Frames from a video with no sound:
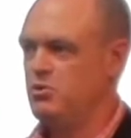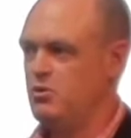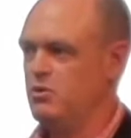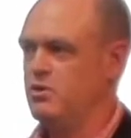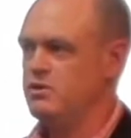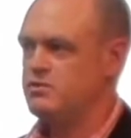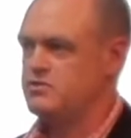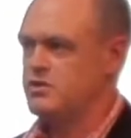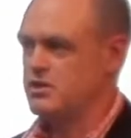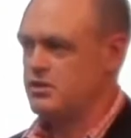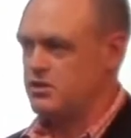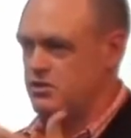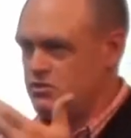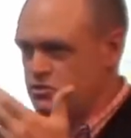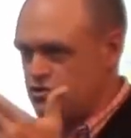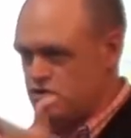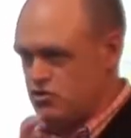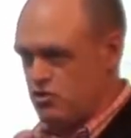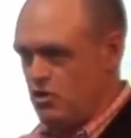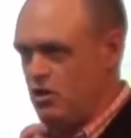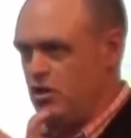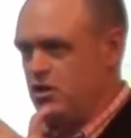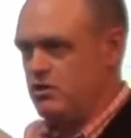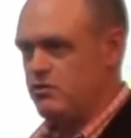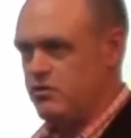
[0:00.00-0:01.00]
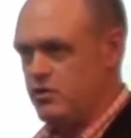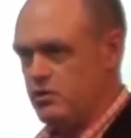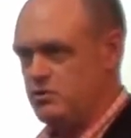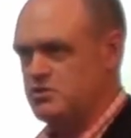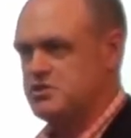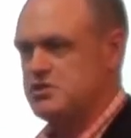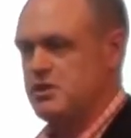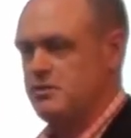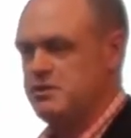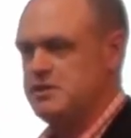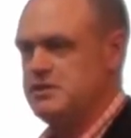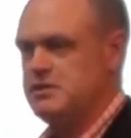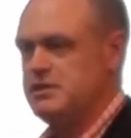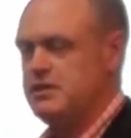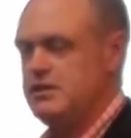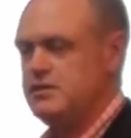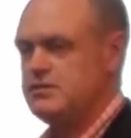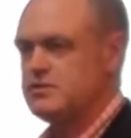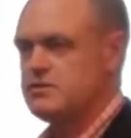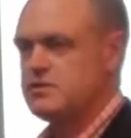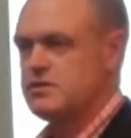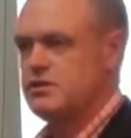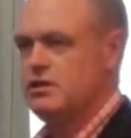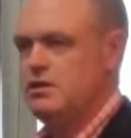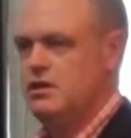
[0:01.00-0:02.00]
points at controller and also in
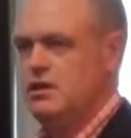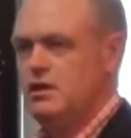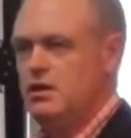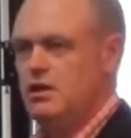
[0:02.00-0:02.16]
disk.